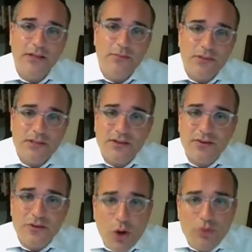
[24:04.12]
It's a
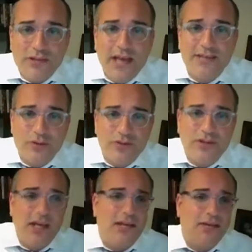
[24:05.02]
known text,
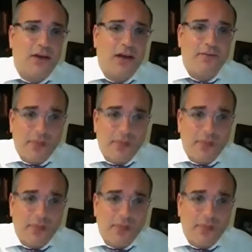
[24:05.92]
Untane Tokef.